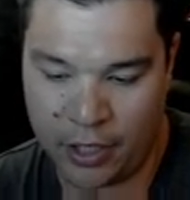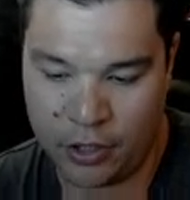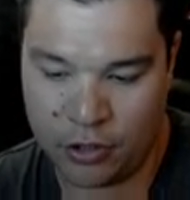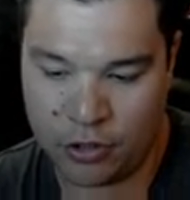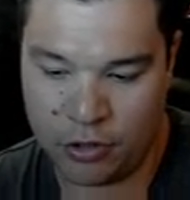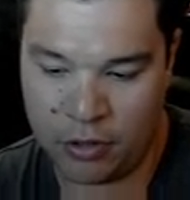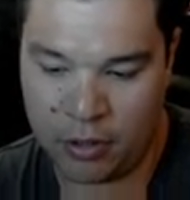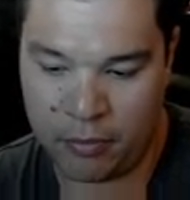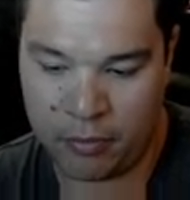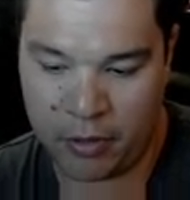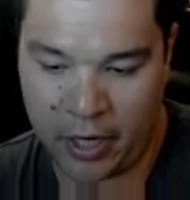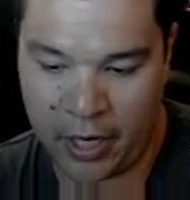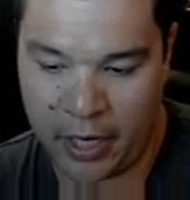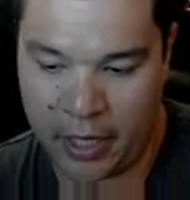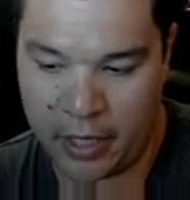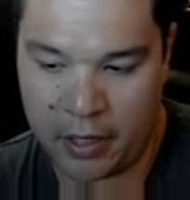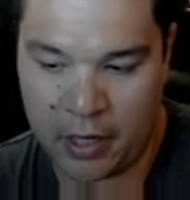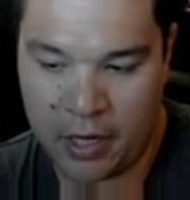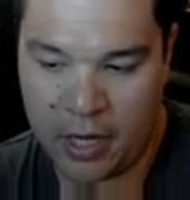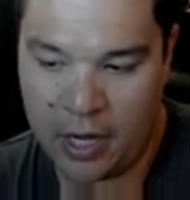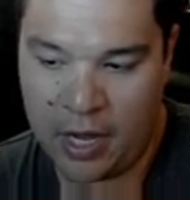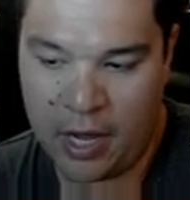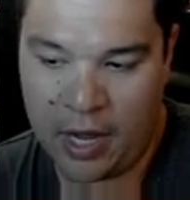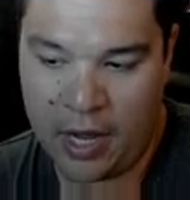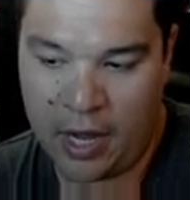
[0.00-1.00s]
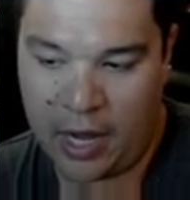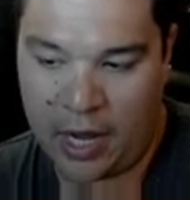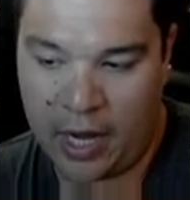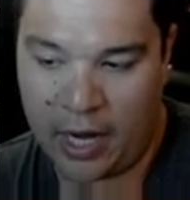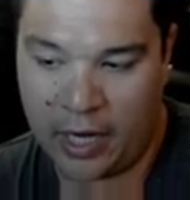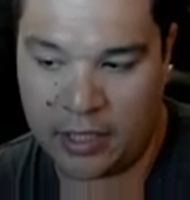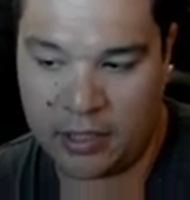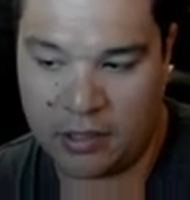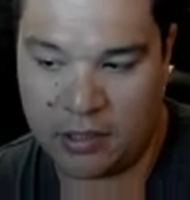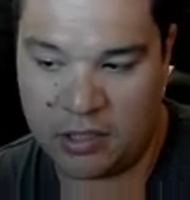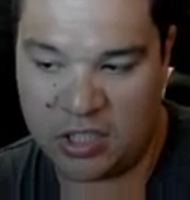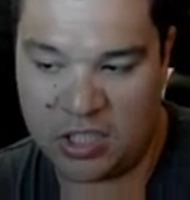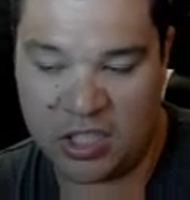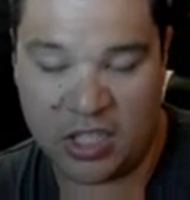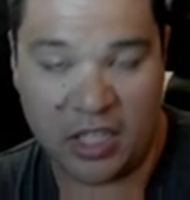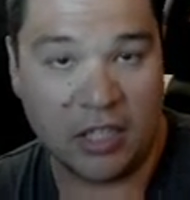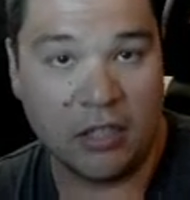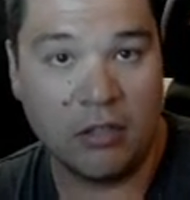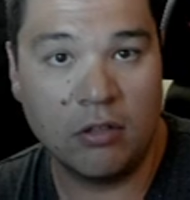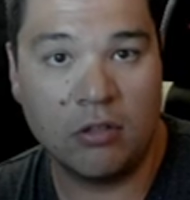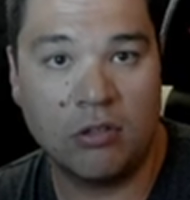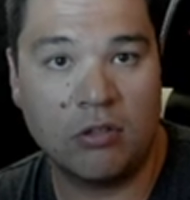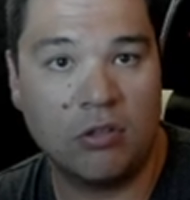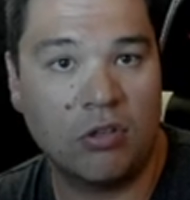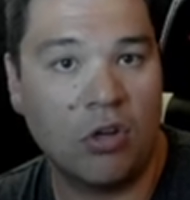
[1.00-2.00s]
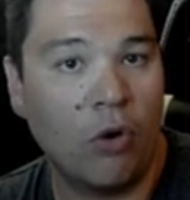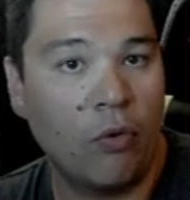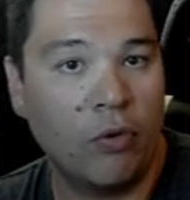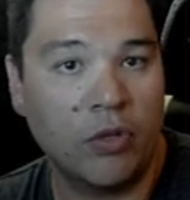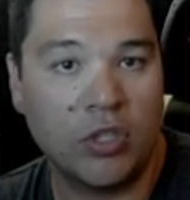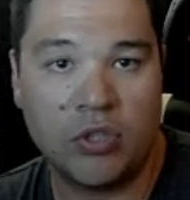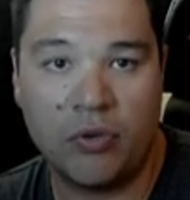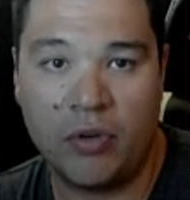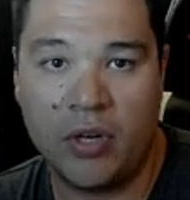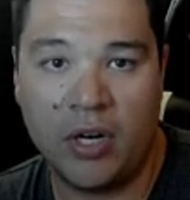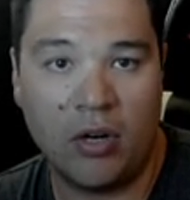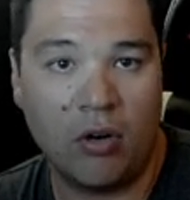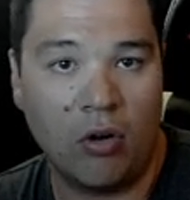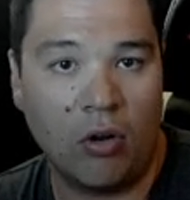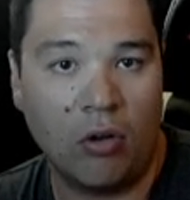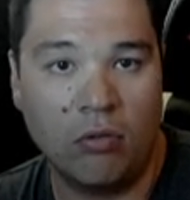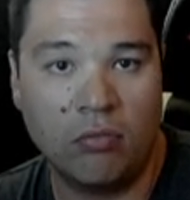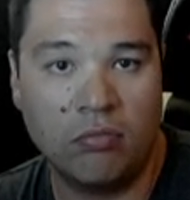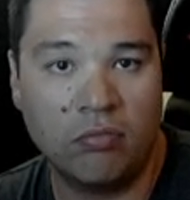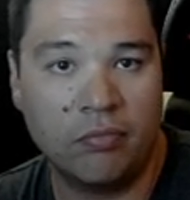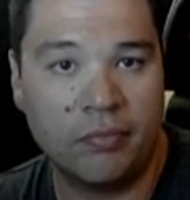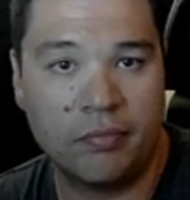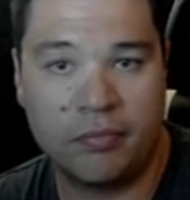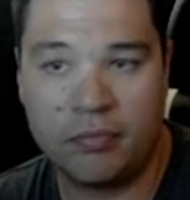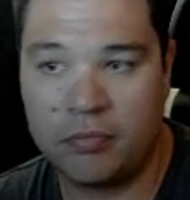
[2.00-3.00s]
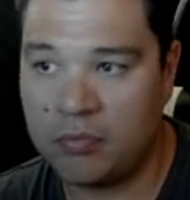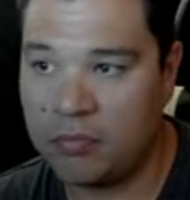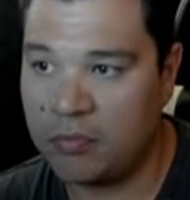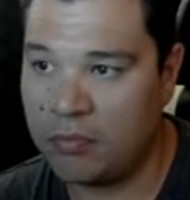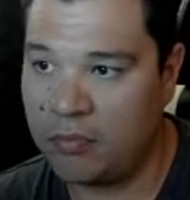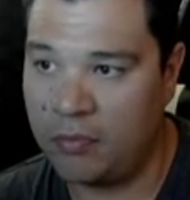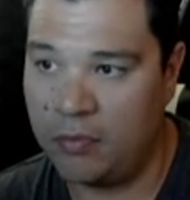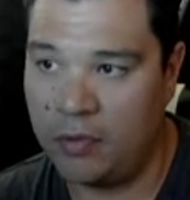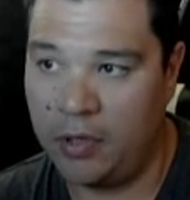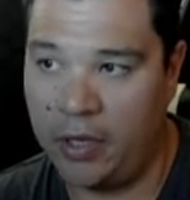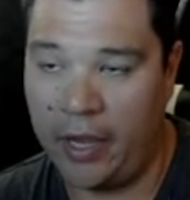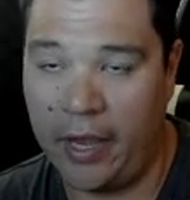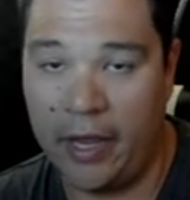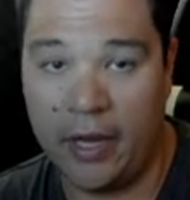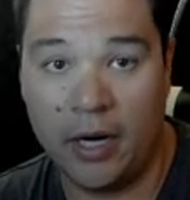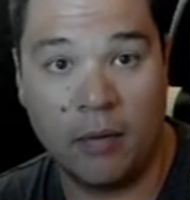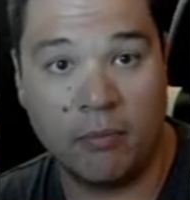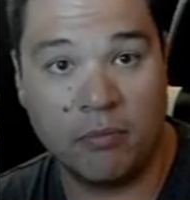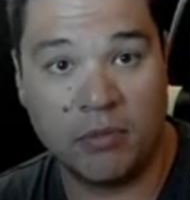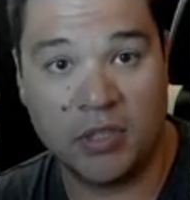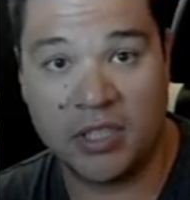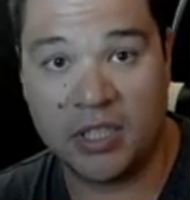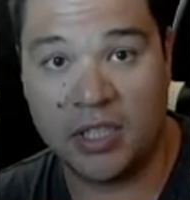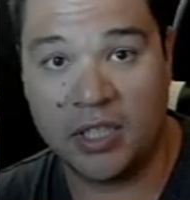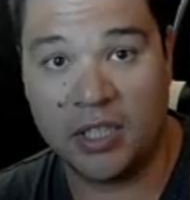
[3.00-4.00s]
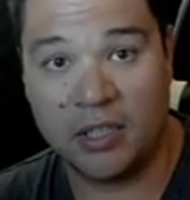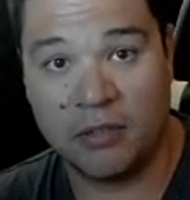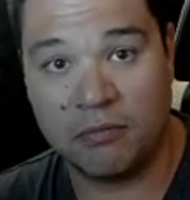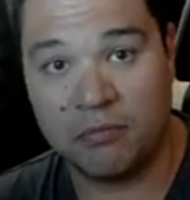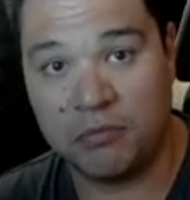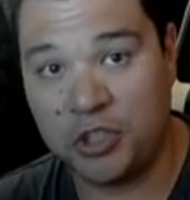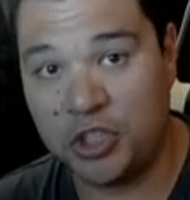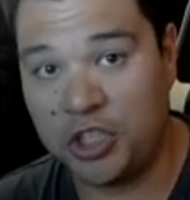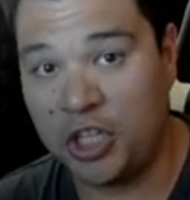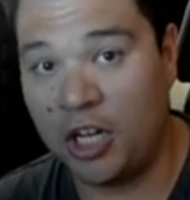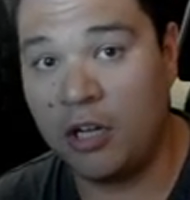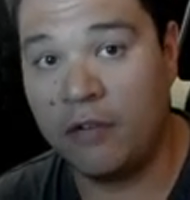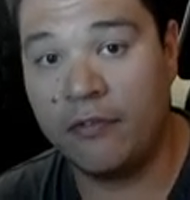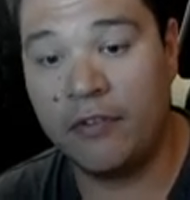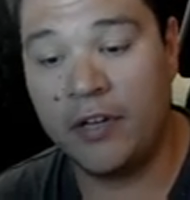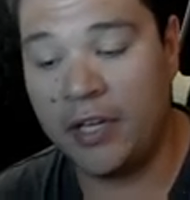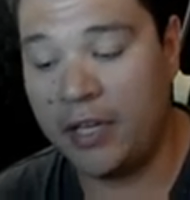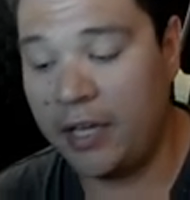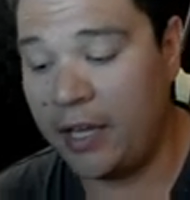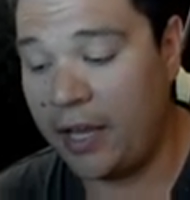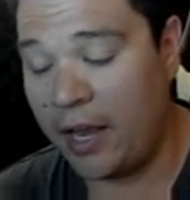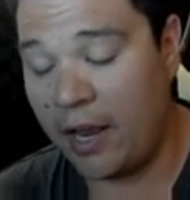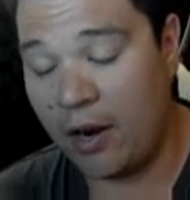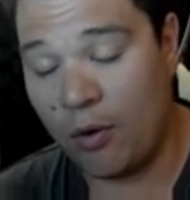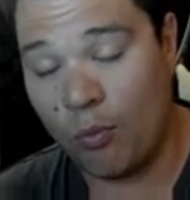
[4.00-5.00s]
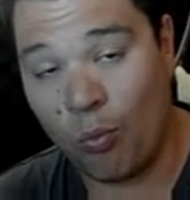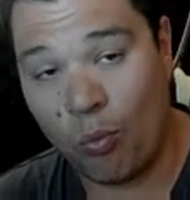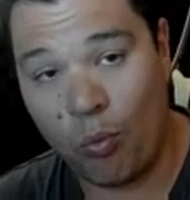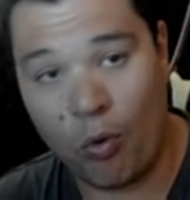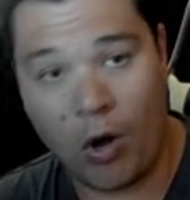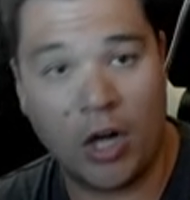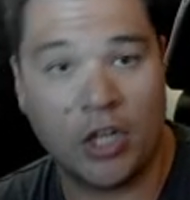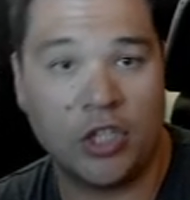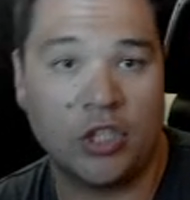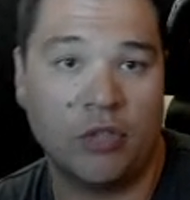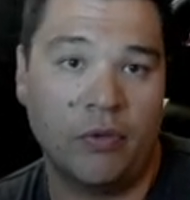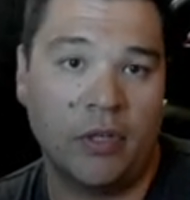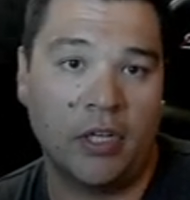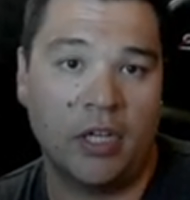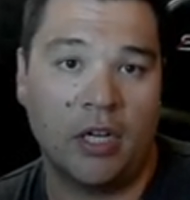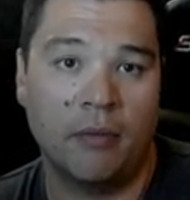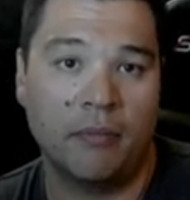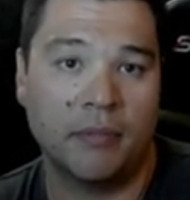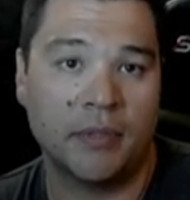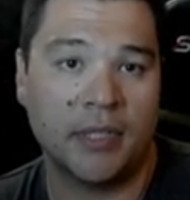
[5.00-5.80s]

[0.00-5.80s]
number 8. I didn't go into it at all. And I'm just going to shelve it and watch it when it comes